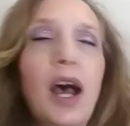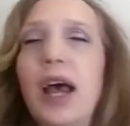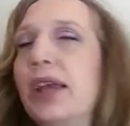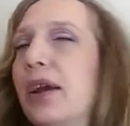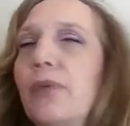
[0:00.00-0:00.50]

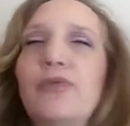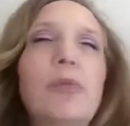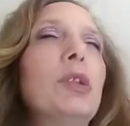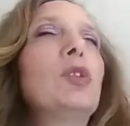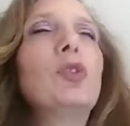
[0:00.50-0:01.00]
I come
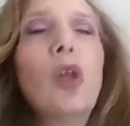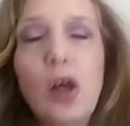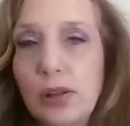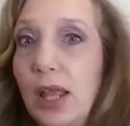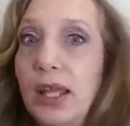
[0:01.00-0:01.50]
from a
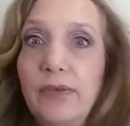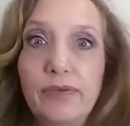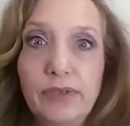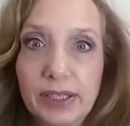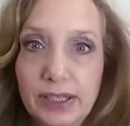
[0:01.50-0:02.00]
long line
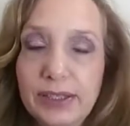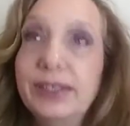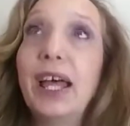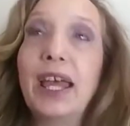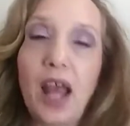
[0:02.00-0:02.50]
of
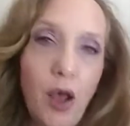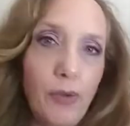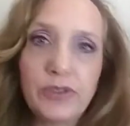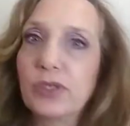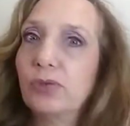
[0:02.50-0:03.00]
night owls.